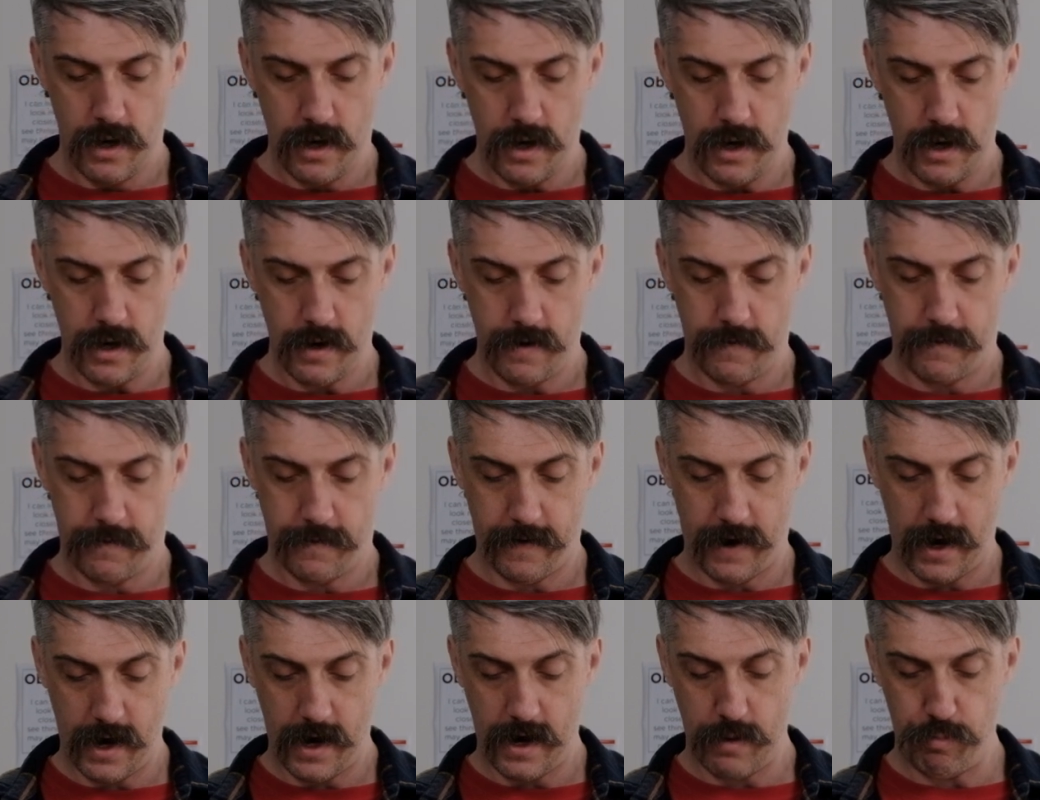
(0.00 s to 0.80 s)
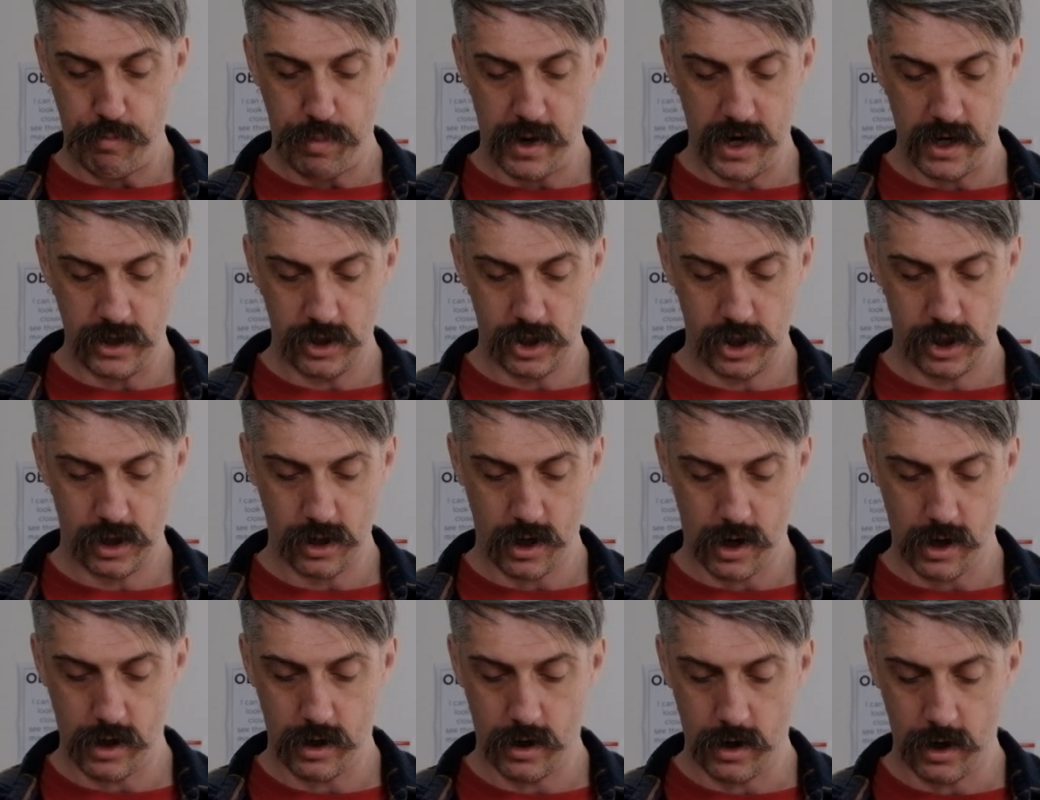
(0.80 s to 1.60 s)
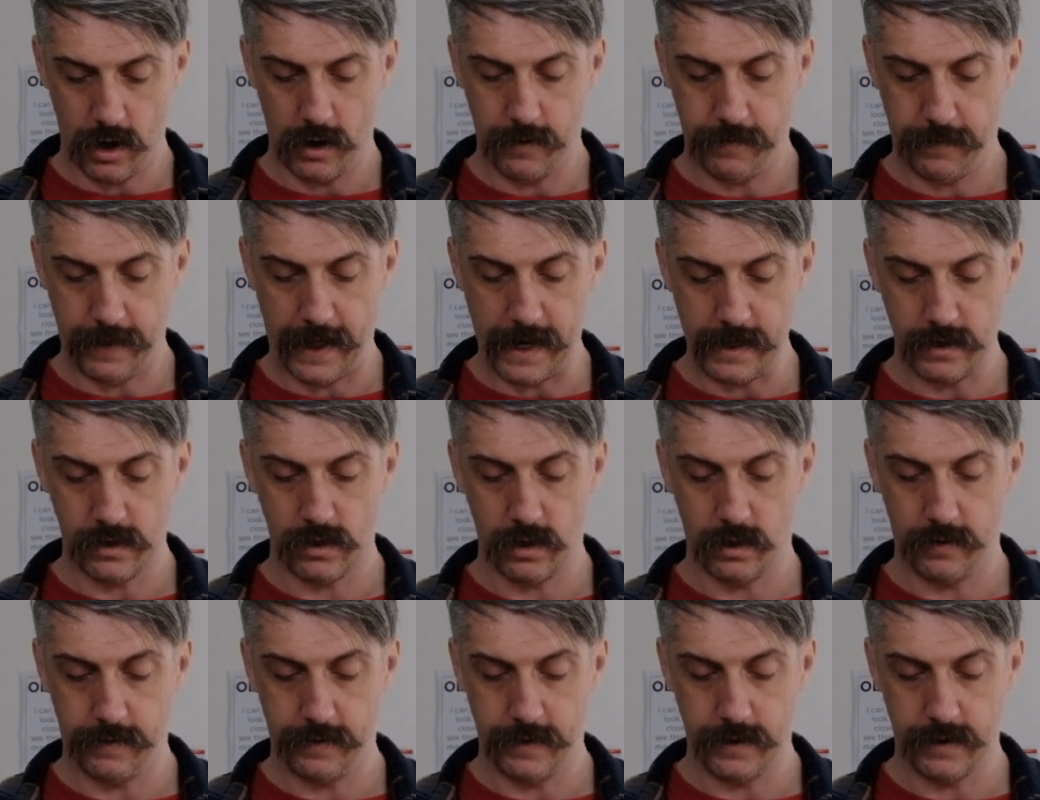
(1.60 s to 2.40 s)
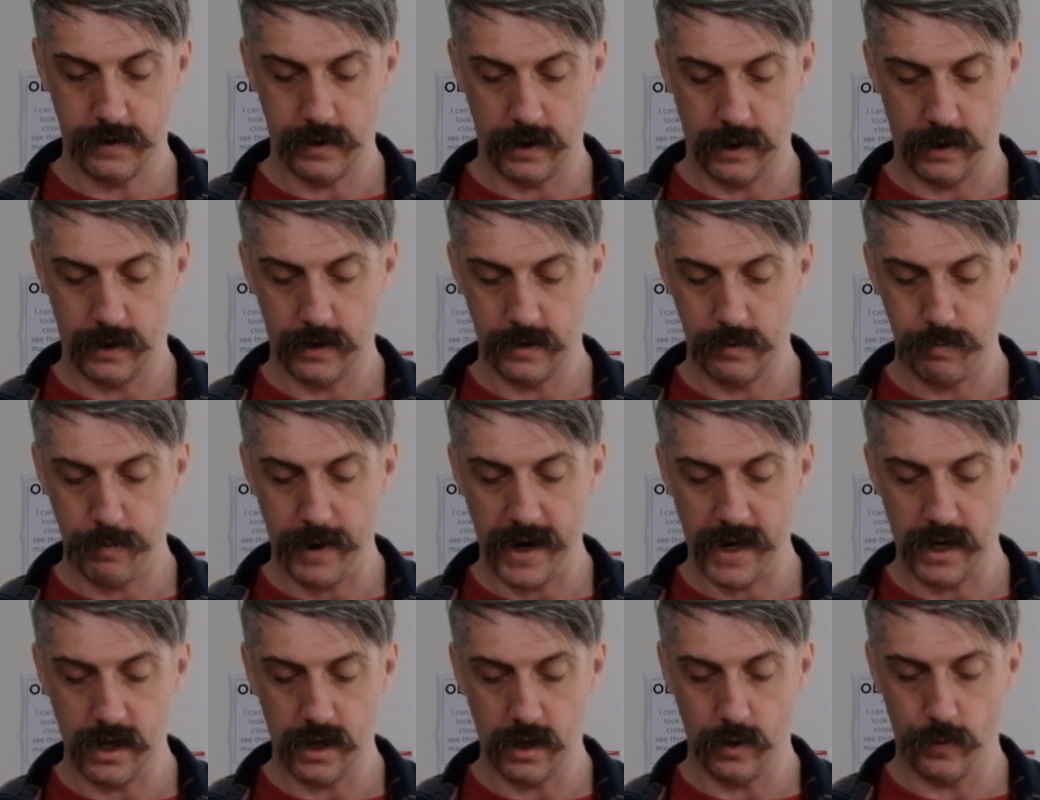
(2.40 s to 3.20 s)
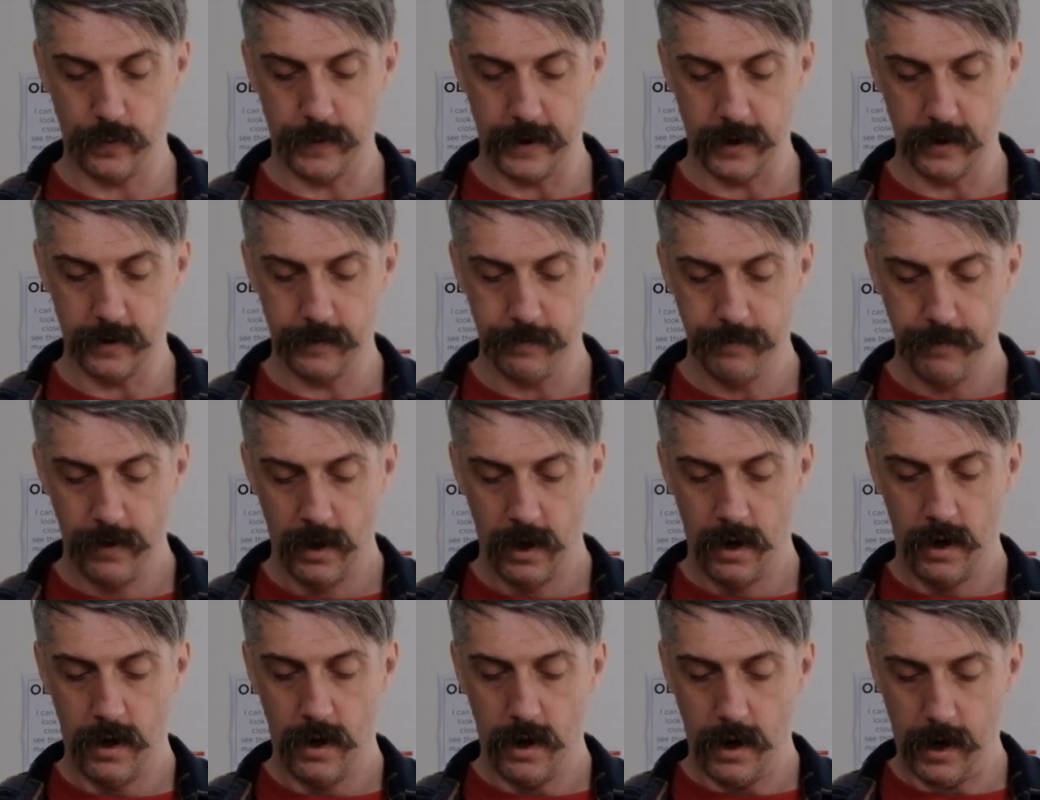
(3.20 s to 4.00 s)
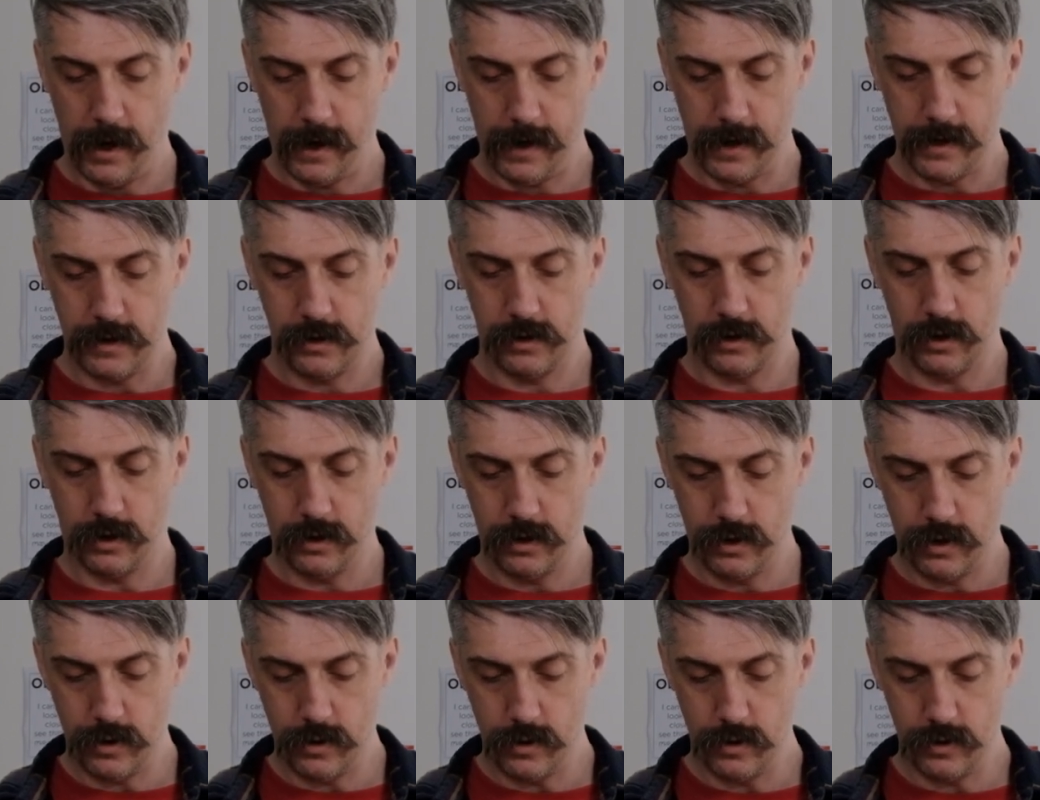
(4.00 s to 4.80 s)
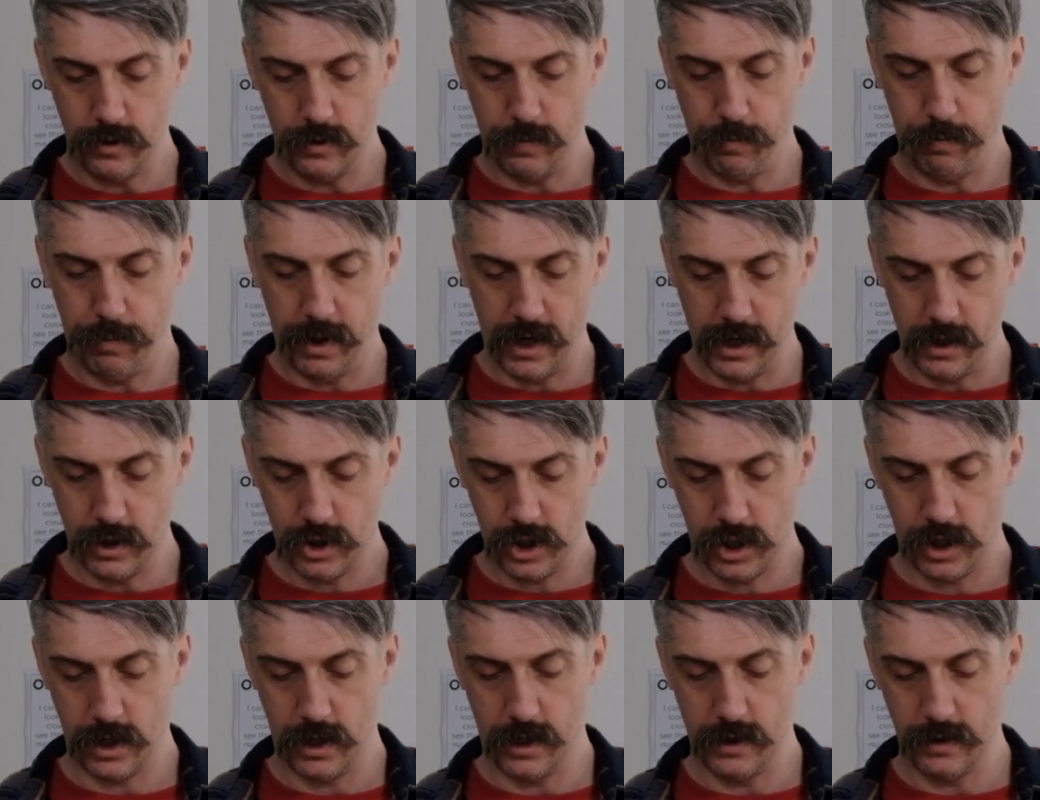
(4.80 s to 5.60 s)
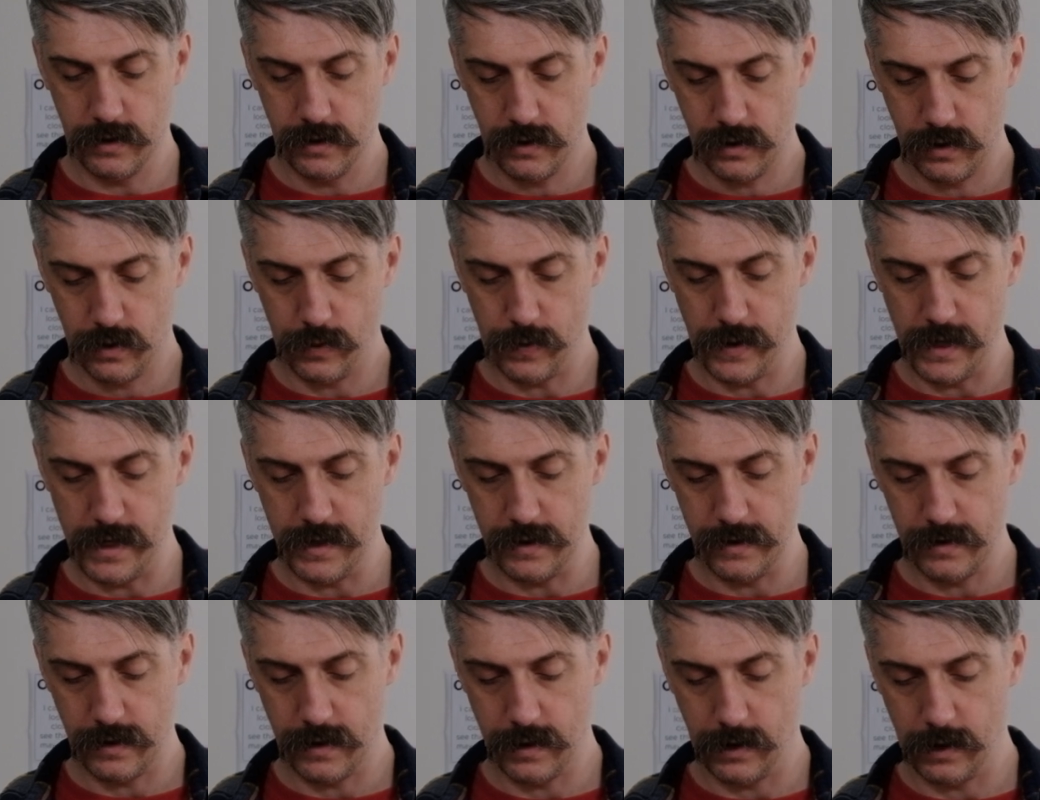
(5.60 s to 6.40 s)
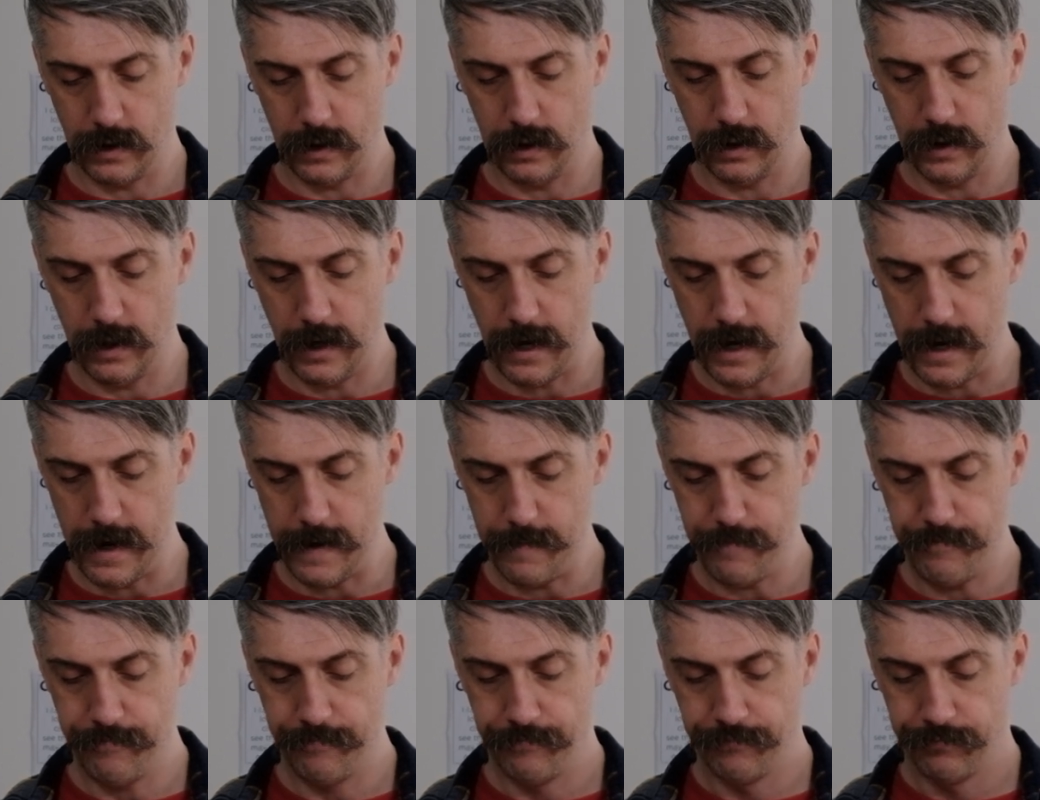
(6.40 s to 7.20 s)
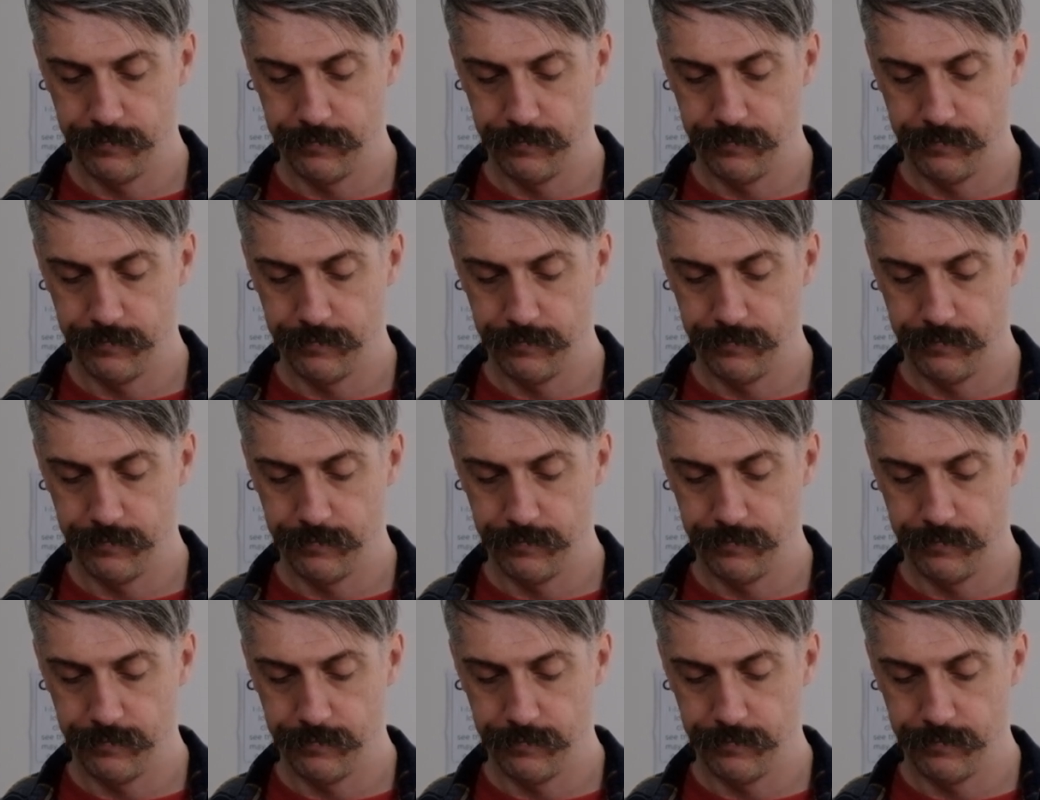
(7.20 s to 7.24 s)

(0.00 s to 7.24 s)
If I pinch on a hard flat surface like this banding wheel and I start to pinch and squeeze the clay,